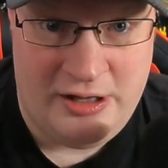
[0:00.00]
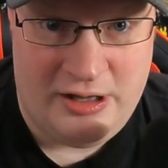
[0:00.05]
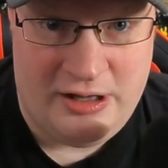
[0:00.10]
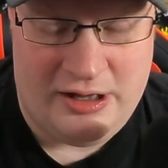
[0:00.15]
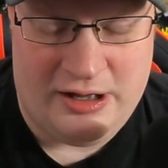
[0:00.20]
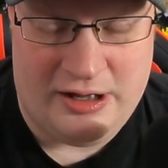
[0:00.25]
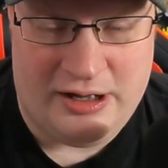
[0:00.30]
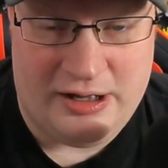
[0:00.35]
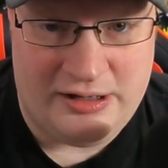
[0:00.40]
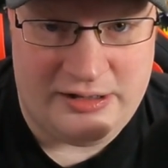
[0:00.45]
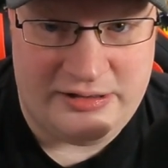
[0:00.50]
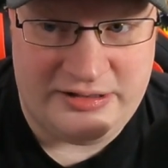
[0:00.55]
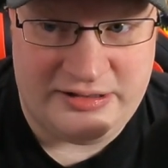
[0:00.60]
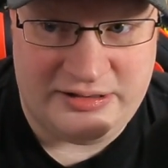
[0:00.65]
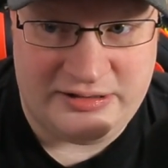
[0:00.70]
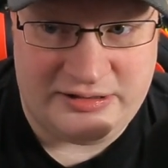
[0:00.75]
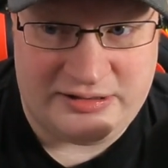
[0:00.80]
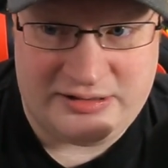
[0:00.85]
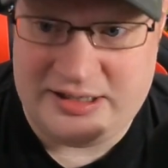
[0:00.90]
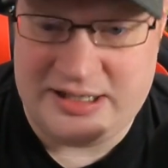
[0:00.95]
uh,
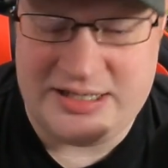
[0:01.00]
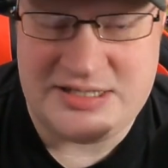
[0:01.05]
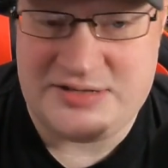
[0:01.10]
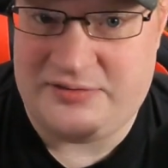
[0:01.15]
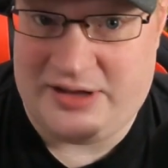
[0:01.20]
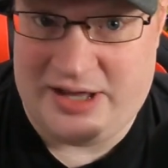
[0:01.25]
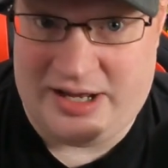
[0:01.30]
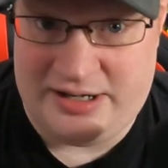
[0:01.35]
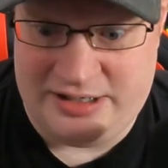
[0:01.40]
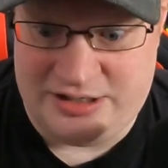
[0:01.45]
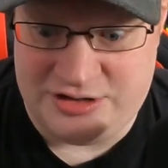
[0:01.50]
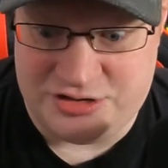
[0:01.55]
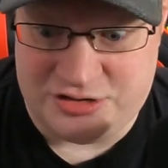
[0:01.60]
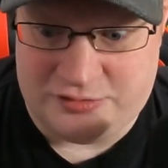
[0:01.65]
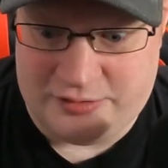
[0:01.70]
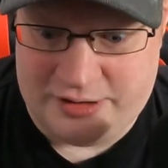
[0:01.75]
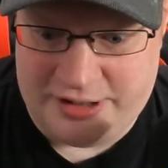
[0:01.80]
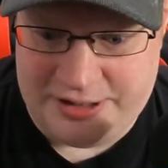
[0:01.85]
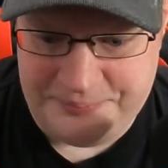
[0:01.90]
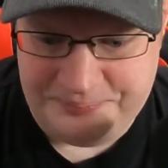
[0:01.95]
and things of that nature,
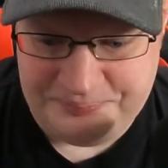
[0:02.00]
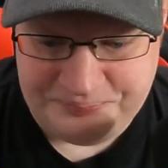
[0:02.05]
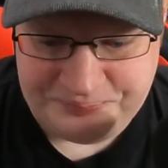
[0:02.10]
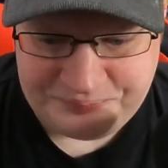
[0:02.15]
right?